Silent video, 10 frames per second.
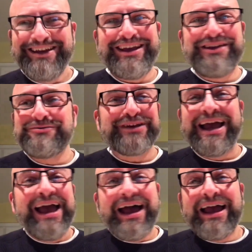Hey,
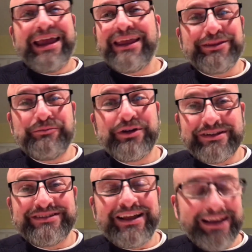I hate them. You
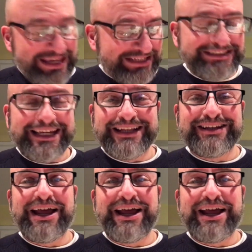can tell I can't stand it.